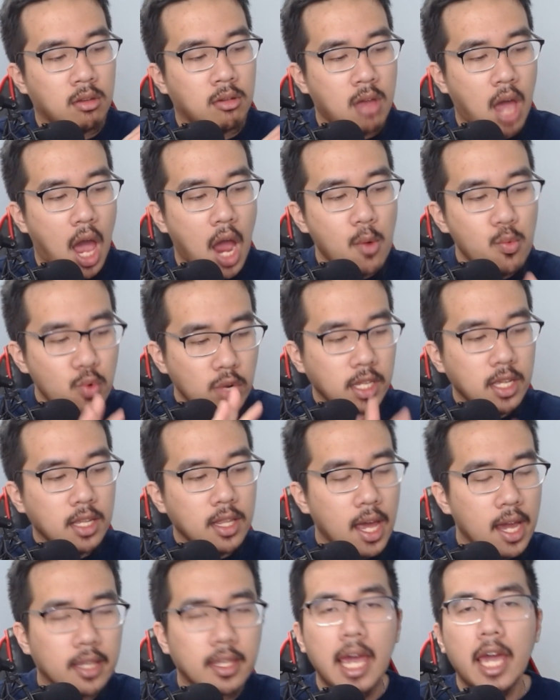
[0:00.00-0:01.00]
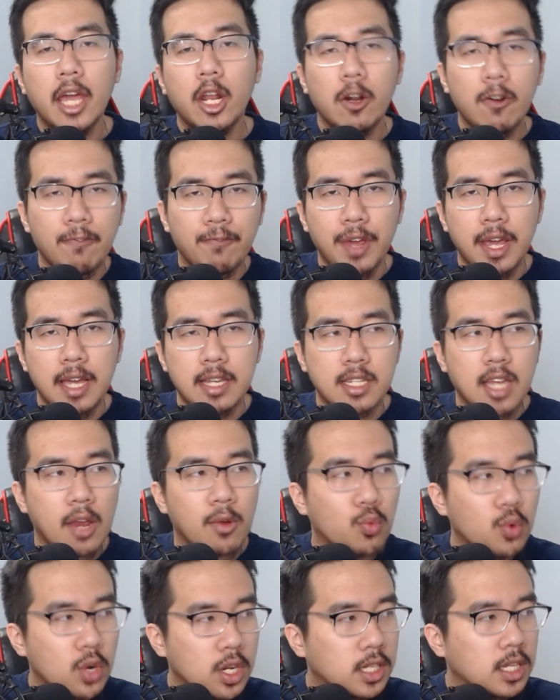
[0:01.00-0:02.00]
I really like that interface. I
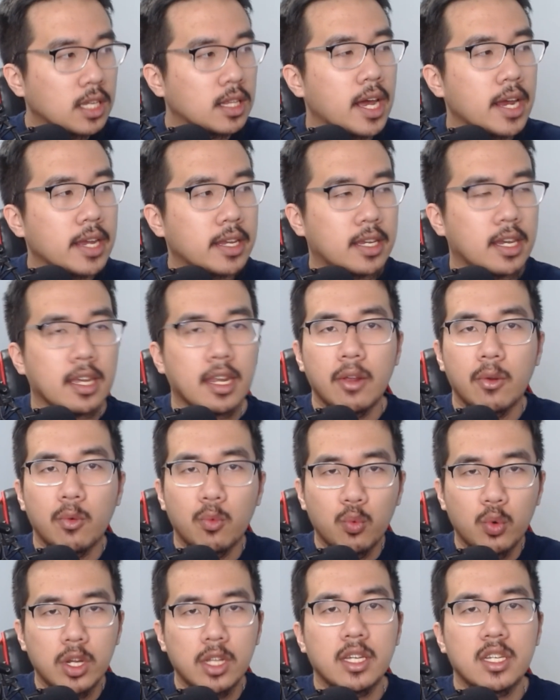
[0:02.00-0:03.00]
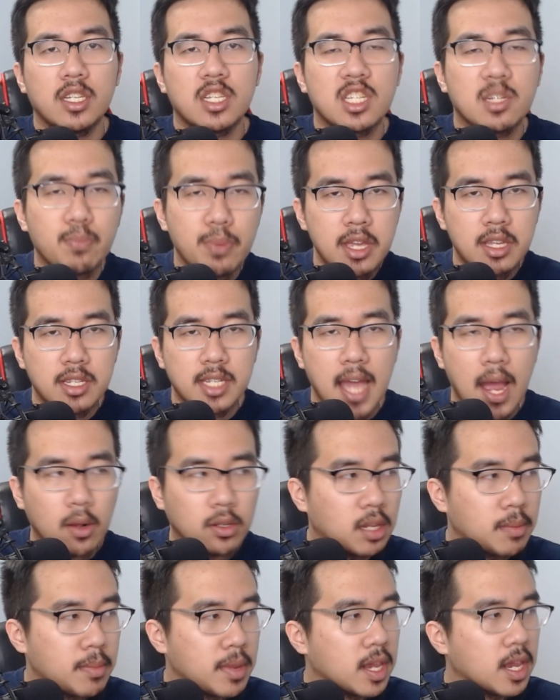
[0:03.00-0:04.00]
really like it. It really speaks out
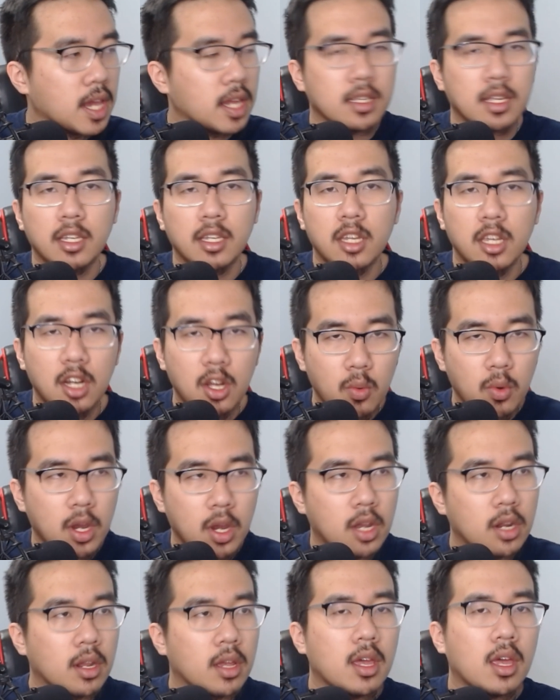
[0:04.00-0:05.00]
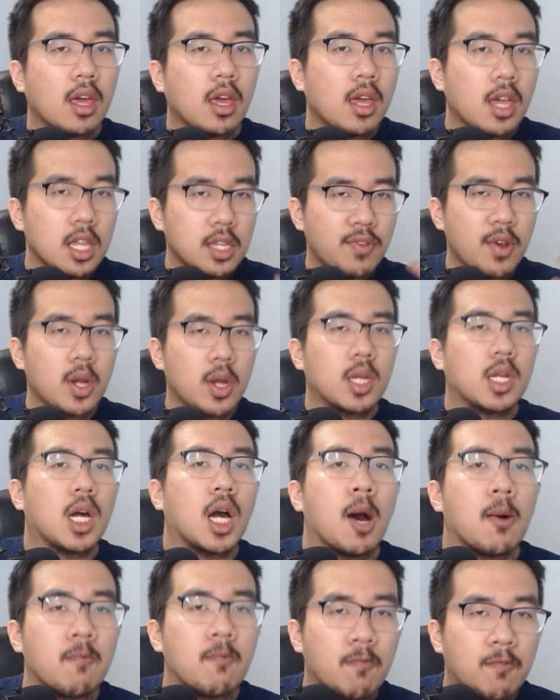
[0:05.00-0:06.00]
to me, and it's like, you know what? It's very
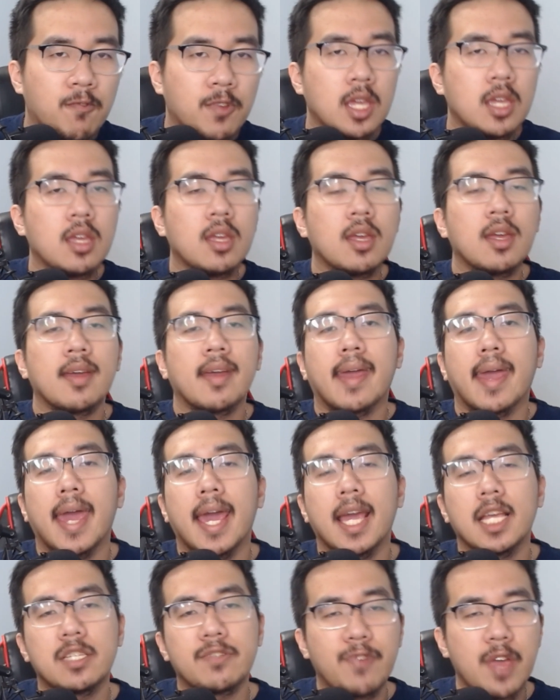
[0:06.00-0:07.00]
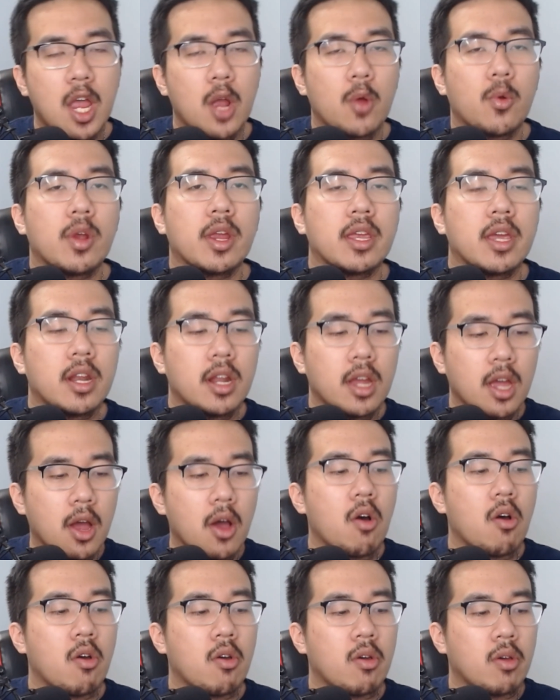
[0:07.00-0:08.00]
comfy. It's very,
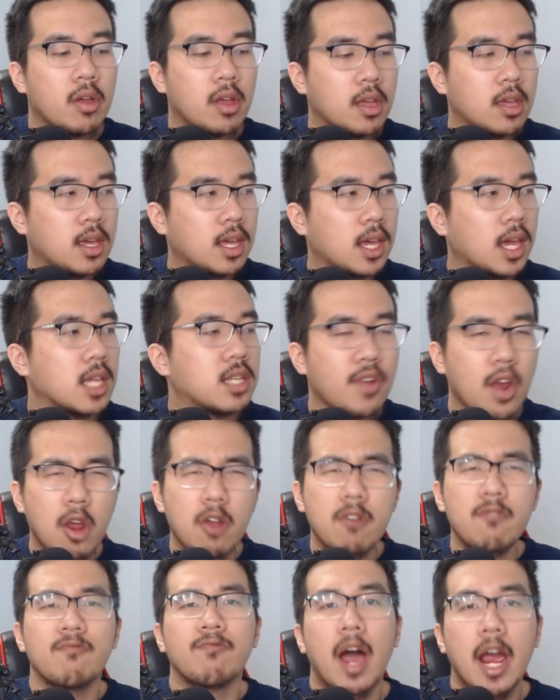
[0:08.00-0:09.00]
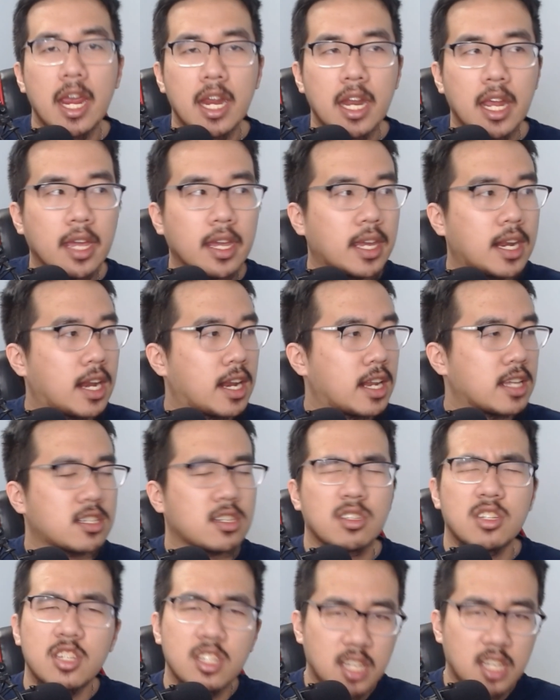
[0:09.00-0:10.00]
it's very inviting, and it doesn't
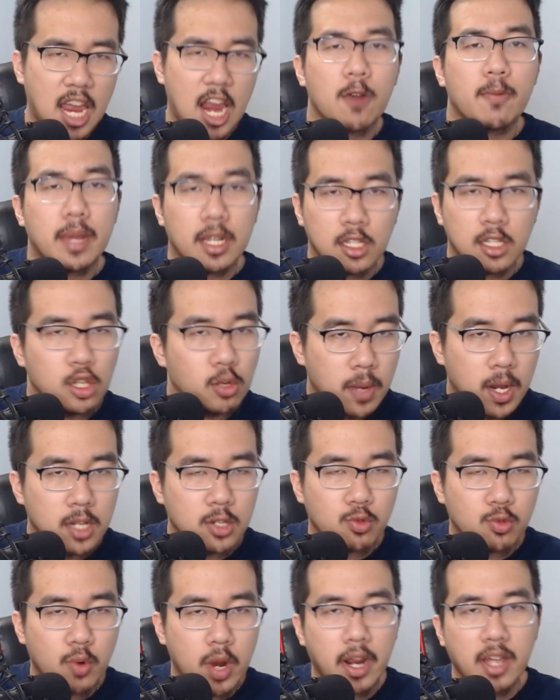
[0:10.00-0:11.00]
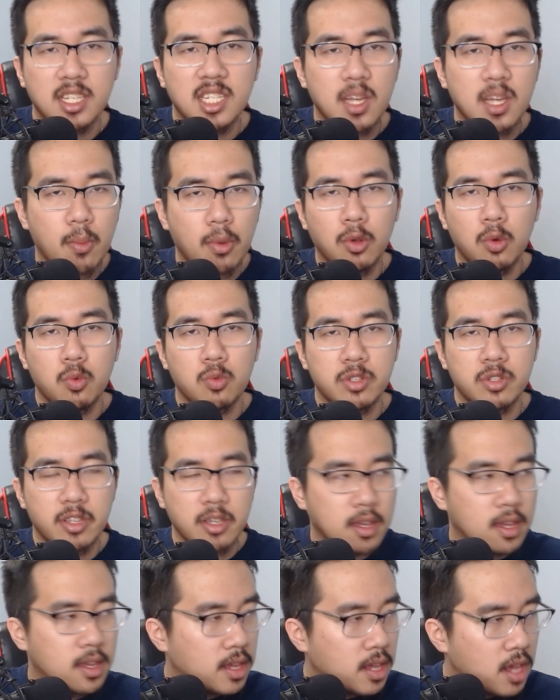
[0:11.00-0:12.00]
scare me too much, right? As someone who's
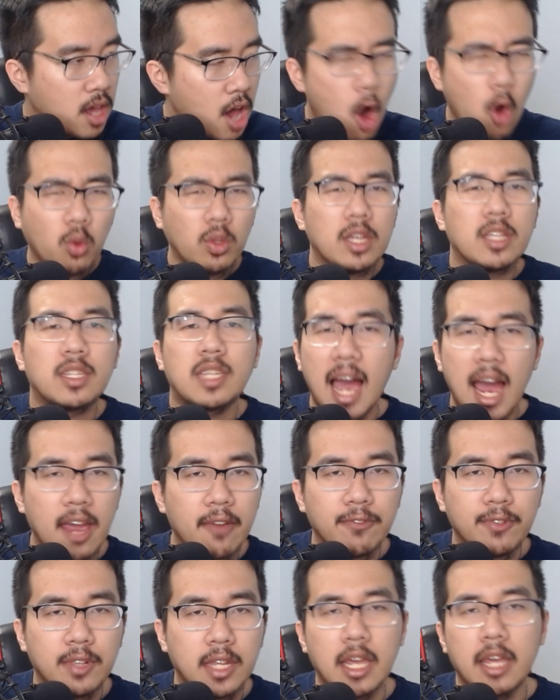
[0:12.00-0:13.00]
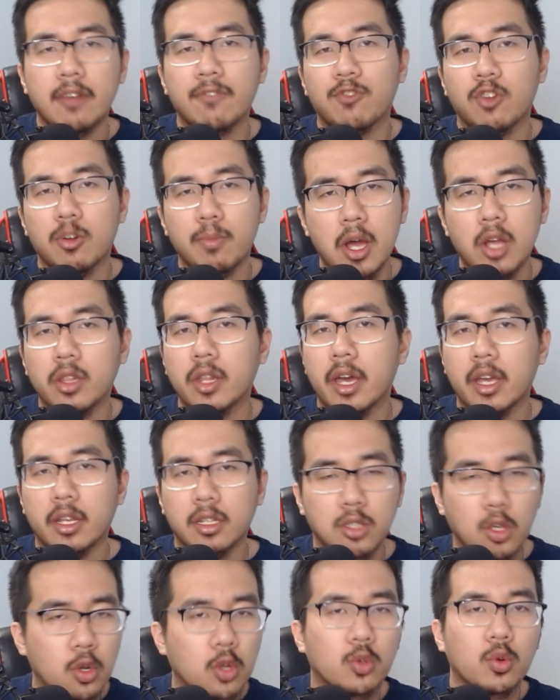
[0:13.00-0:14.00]
only dived in for about like
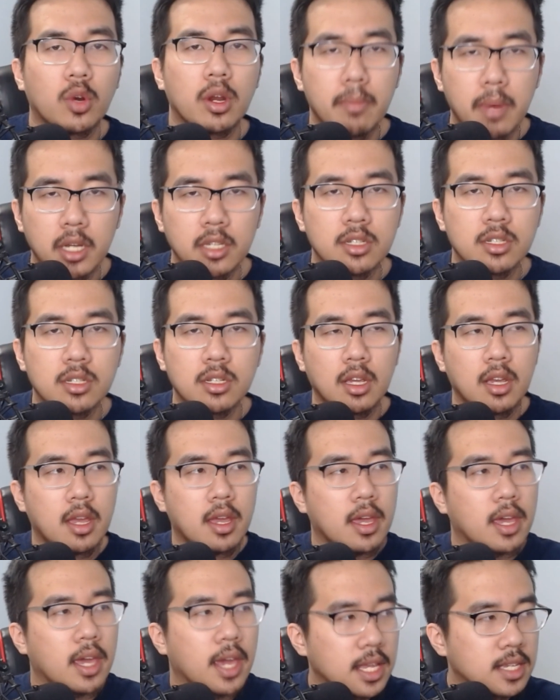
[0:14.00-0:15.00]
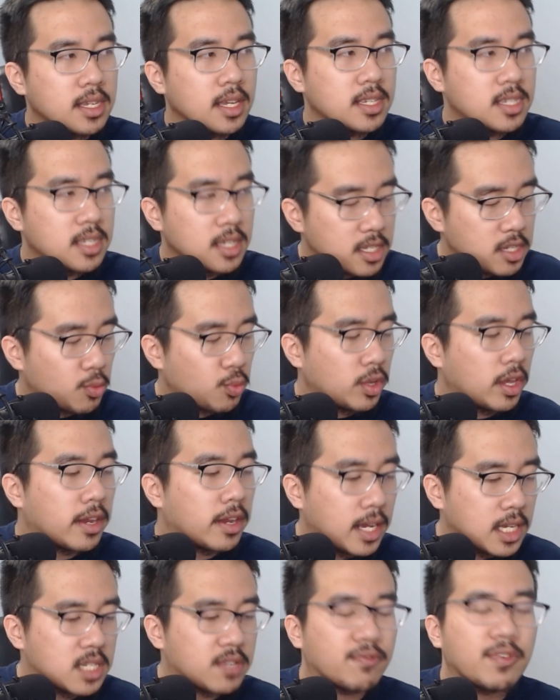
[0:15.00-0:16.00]
2 to 3 months, it's a really
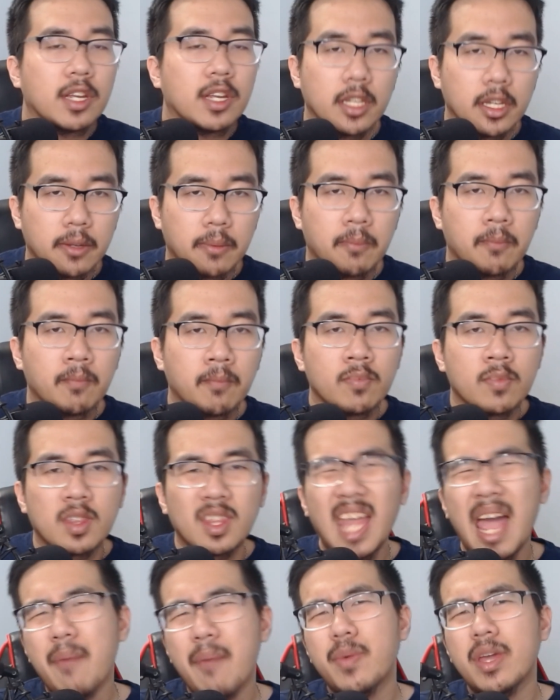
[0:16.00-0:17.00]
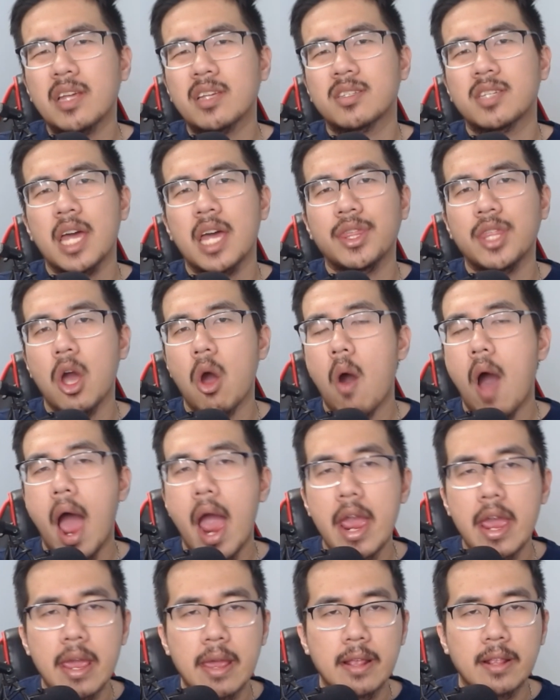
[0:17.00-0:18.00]
nice feeling. That being said, though,
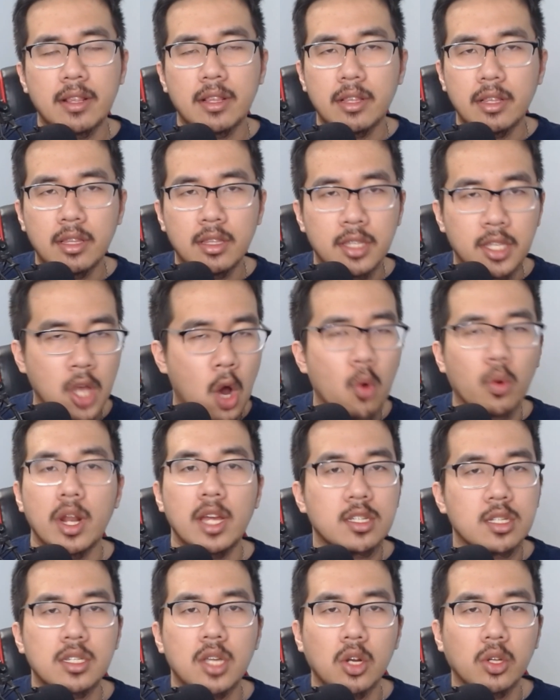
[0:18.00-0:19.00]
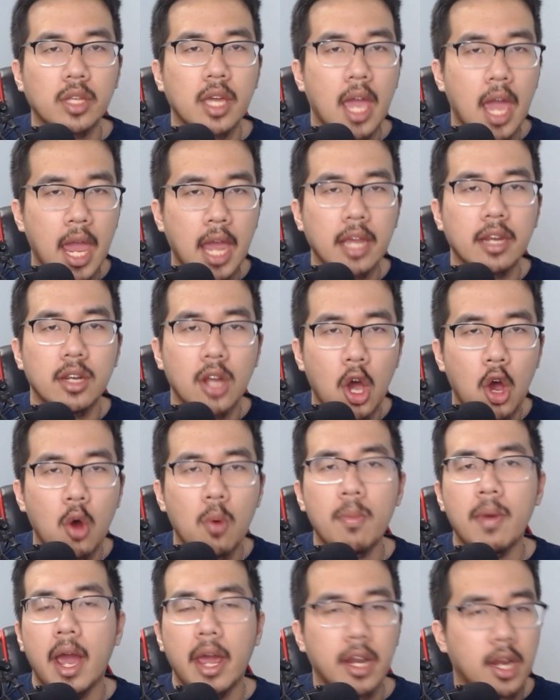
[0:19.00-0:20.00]
I don't necessarily hate
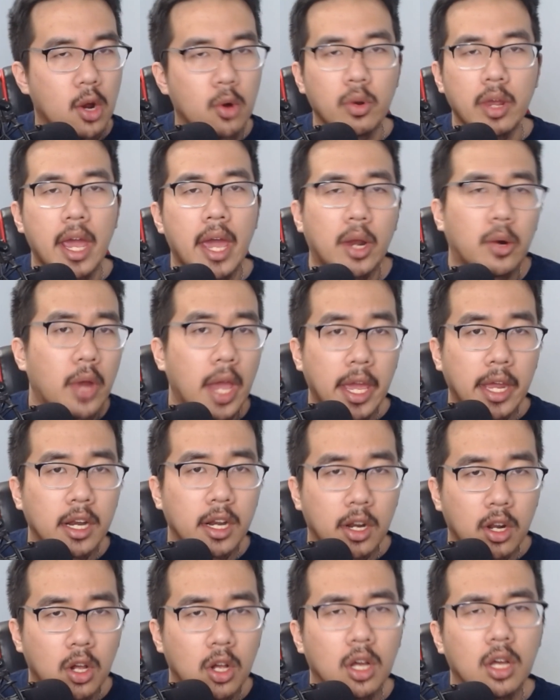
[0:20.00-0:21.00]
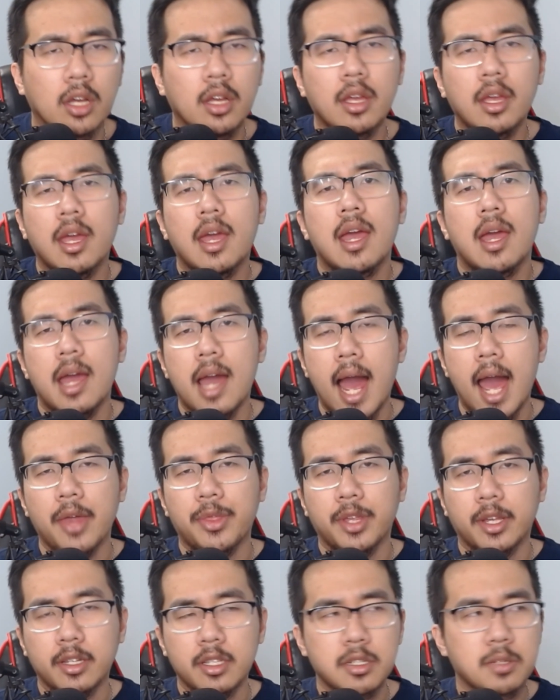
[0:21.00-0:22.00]
GNOME. I don't hate it at all. I
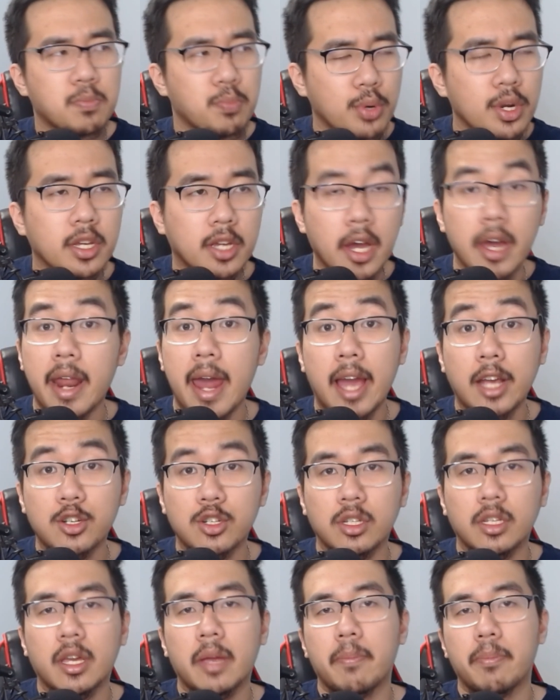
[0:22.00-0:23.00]
think it's pretty good actually.